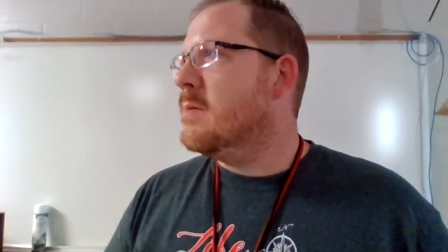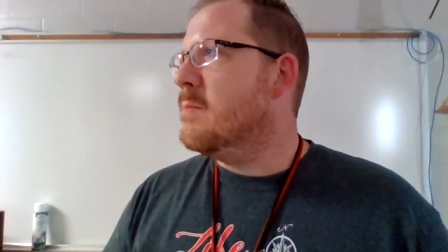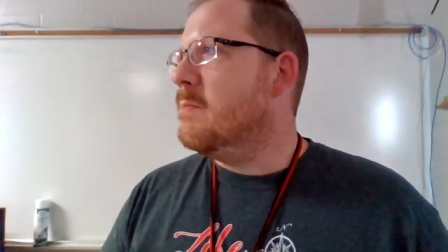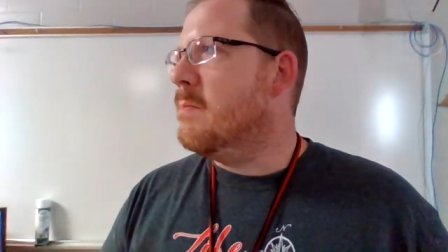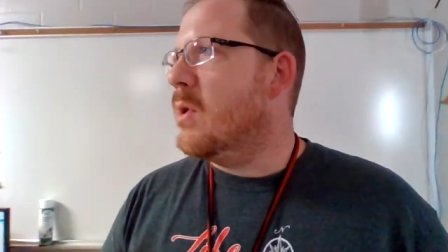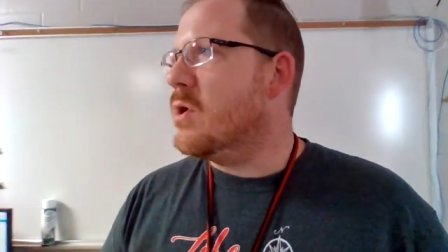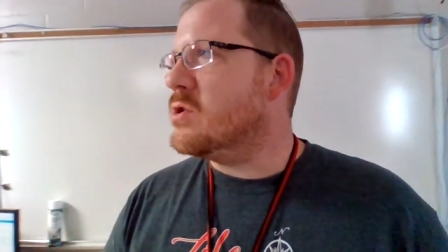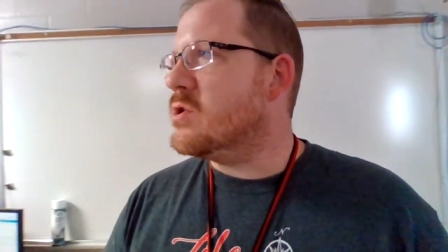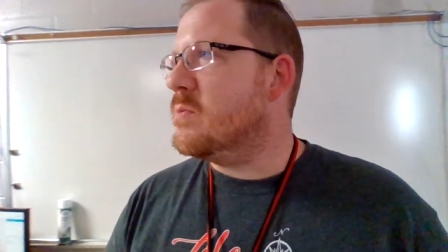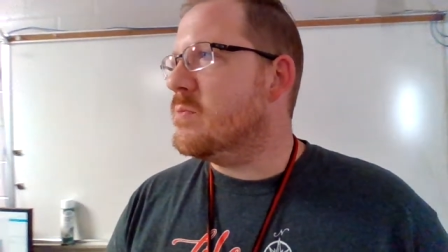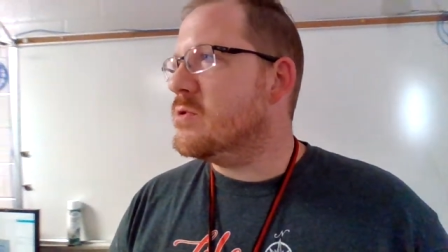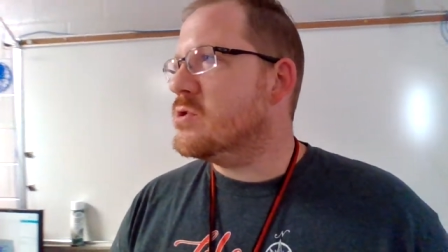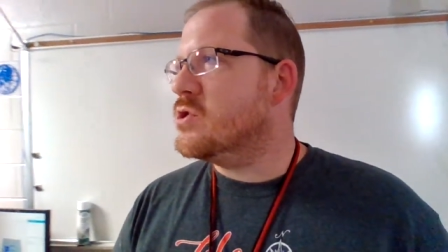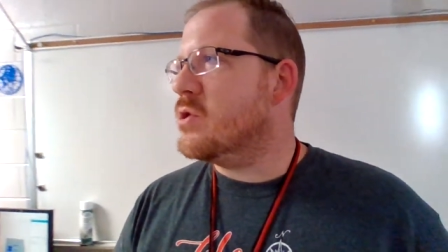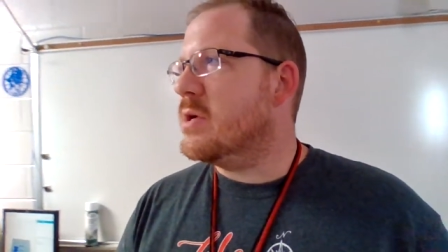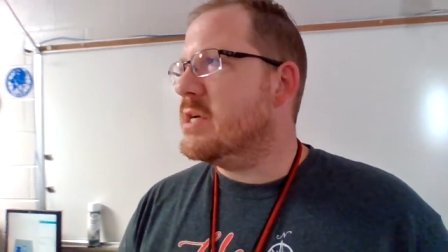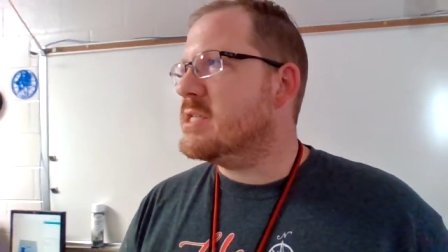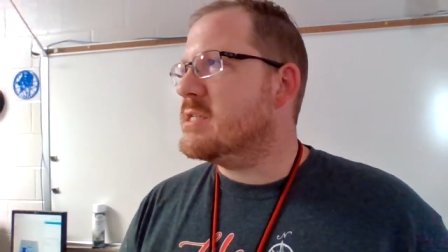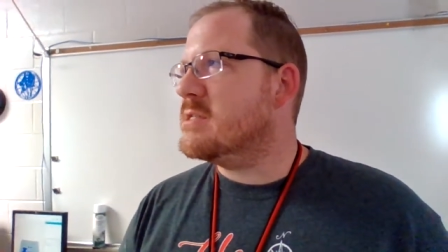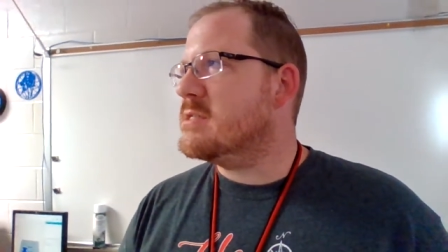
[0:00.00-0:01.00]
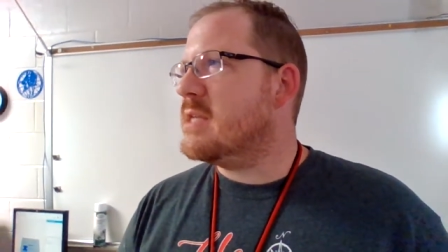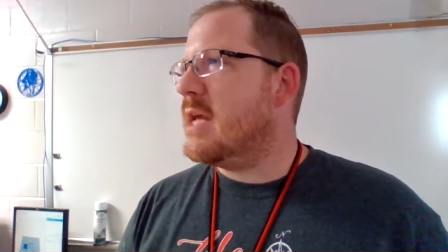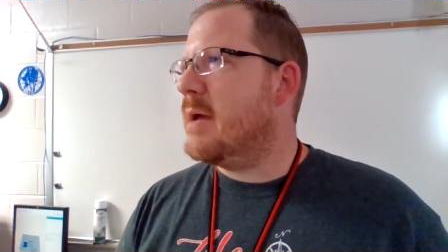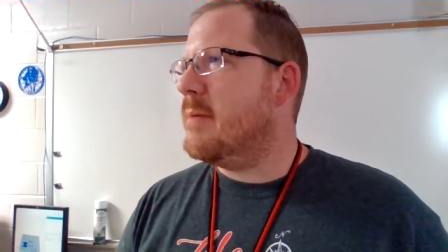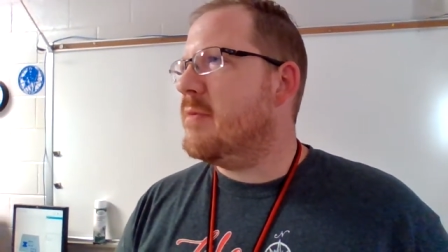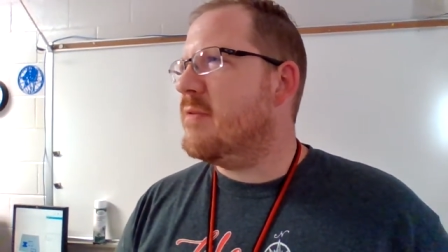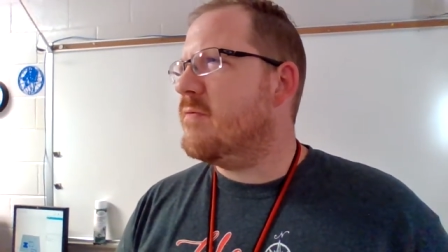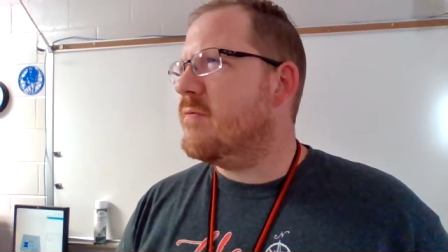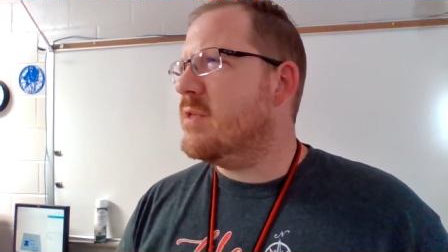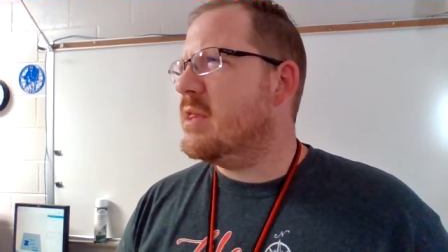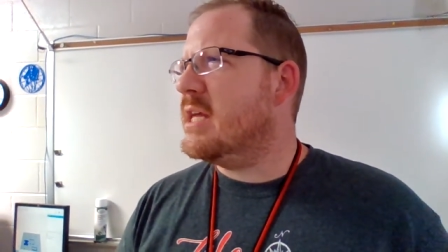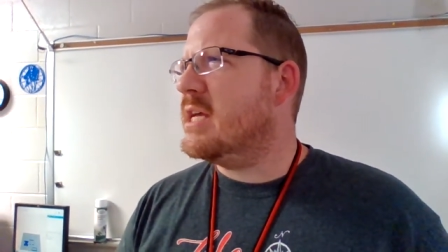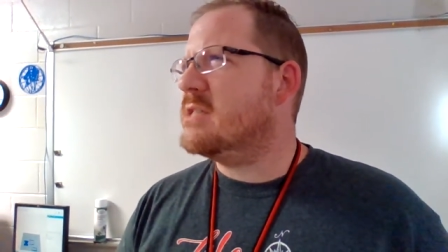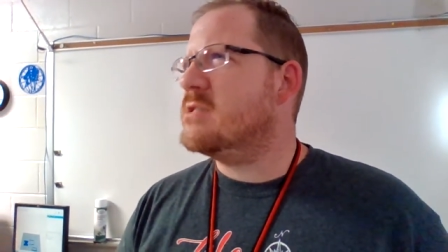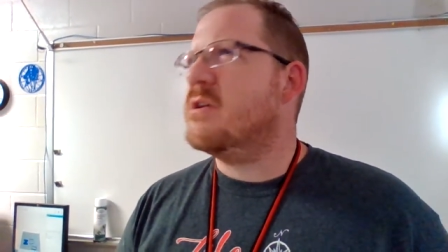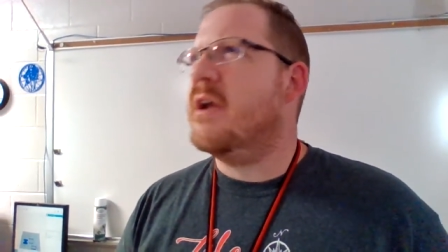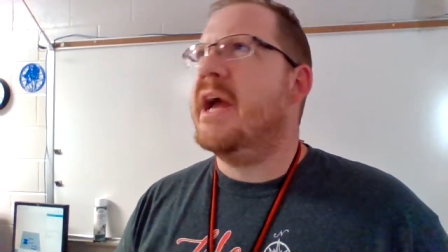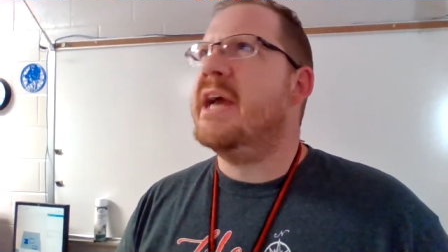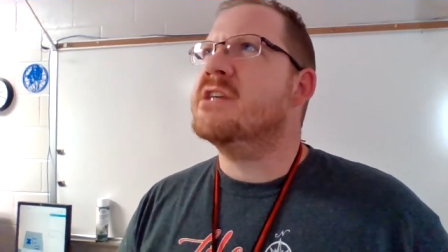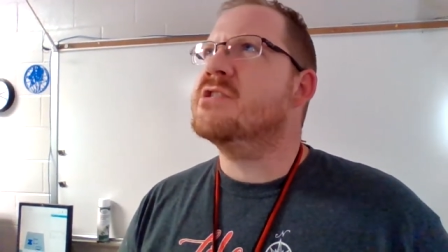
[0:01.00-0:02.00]
multiple choice assignment for
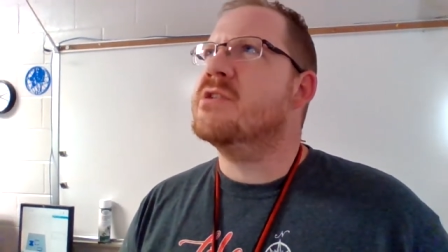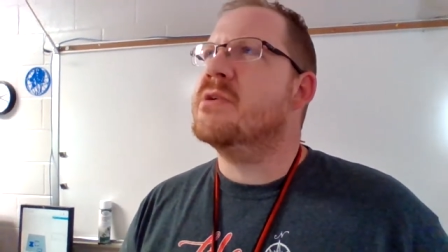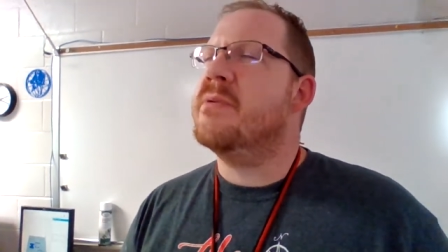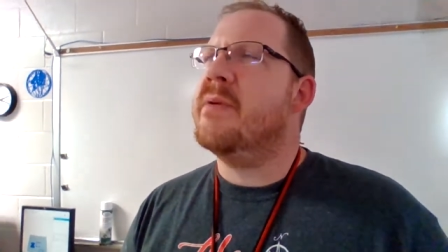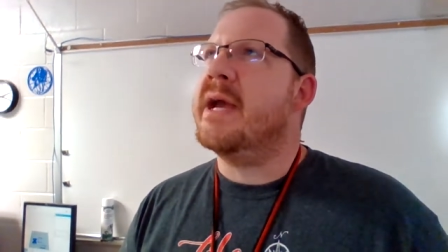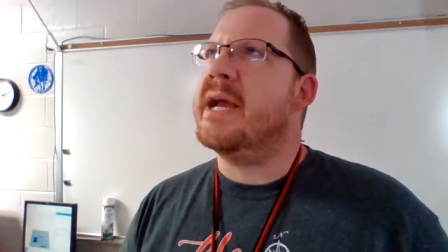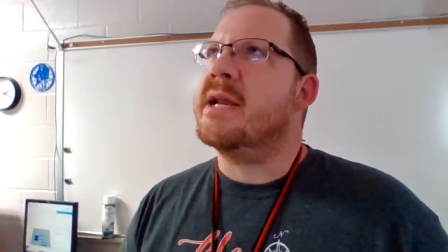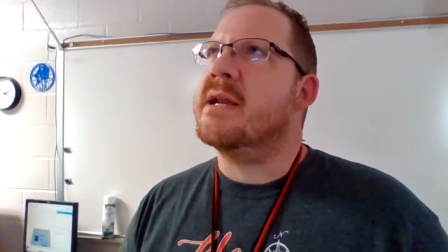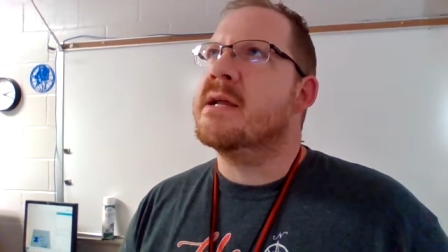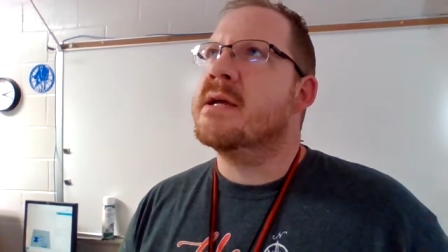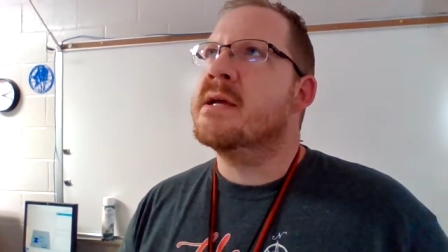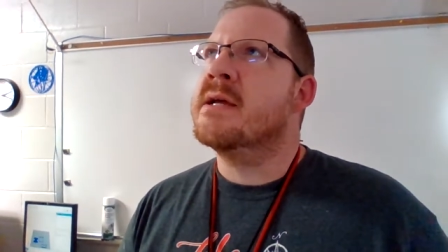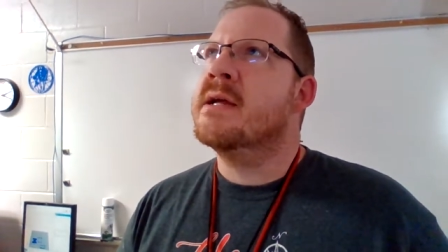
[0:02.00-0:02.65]
this. Or actually, wait,